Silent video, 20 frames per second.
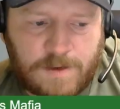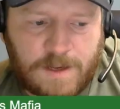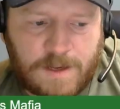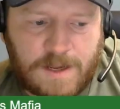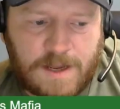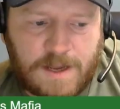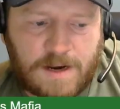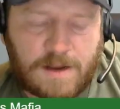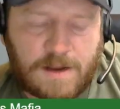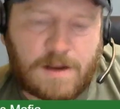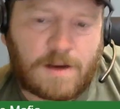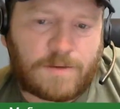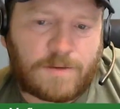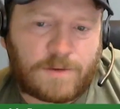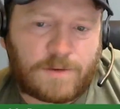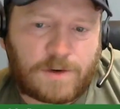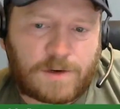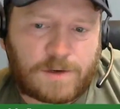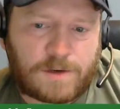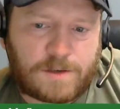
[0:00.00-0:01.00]
kind of
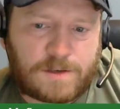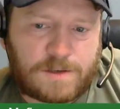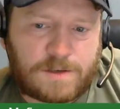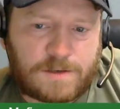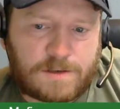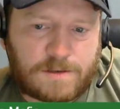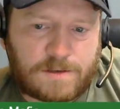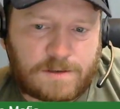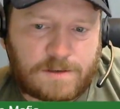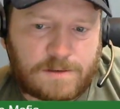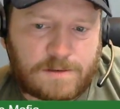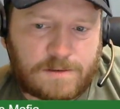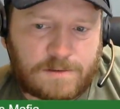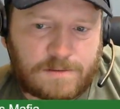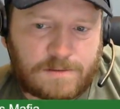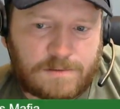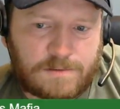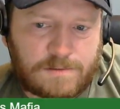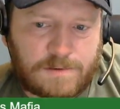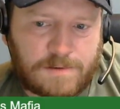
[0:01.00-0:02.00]
covers
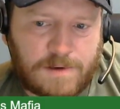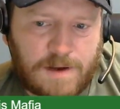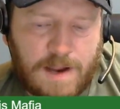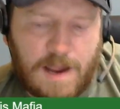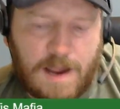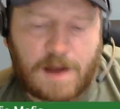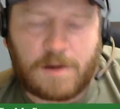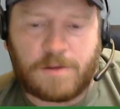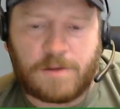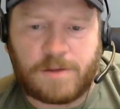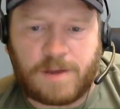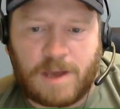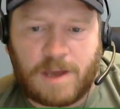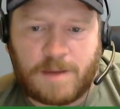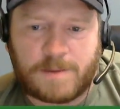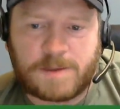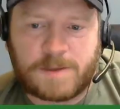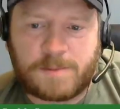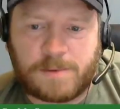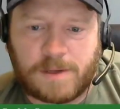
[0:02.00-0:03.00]
how the game is
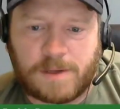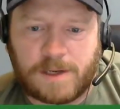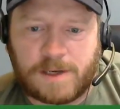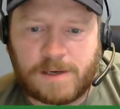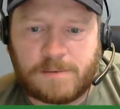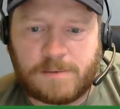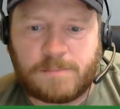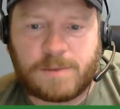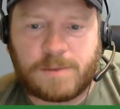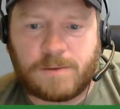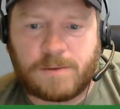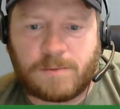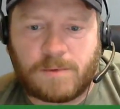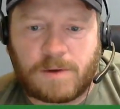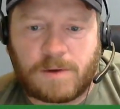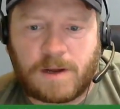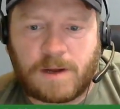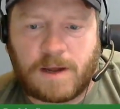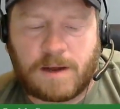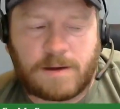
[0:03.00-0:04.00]
played. But
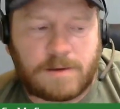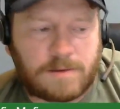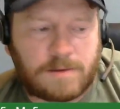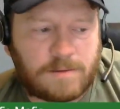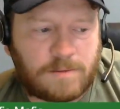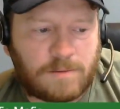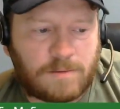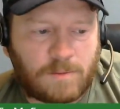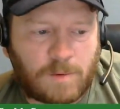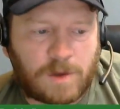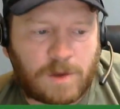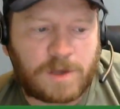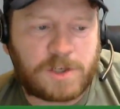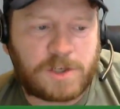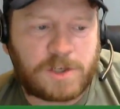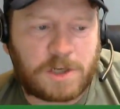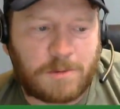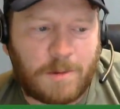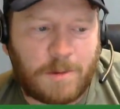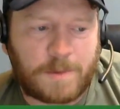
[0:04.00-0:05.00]
where did you
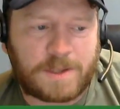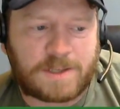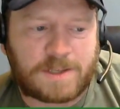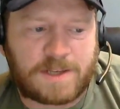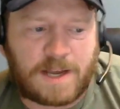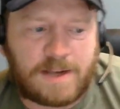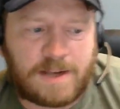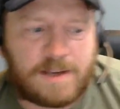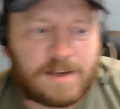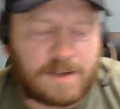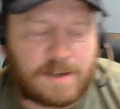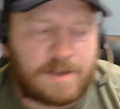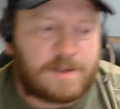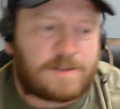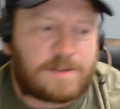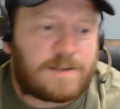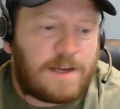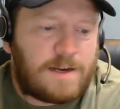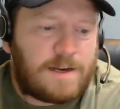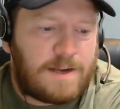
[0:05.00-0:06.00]
come up with this idea and
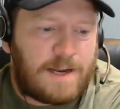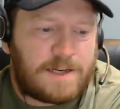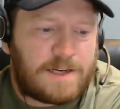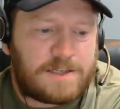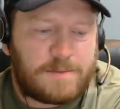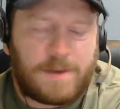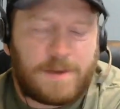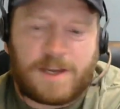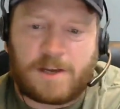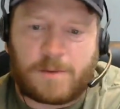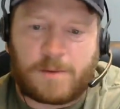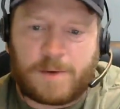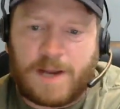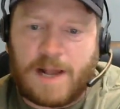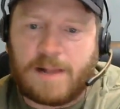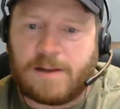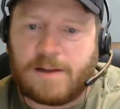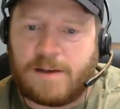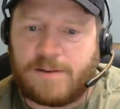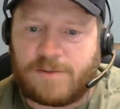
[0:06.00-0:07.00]
decide to actually make it a
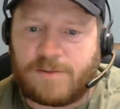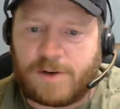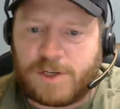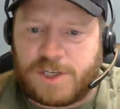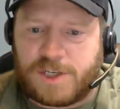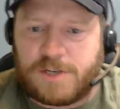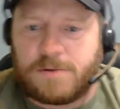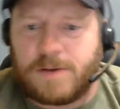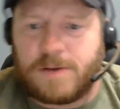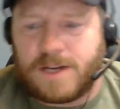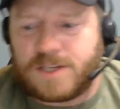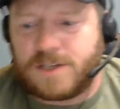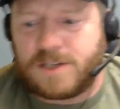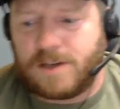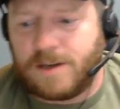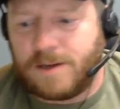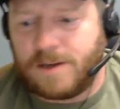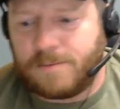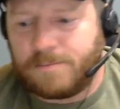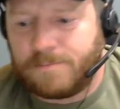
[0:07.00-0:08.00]
reality for a geocaching
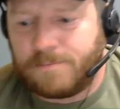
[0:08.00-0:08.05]
game?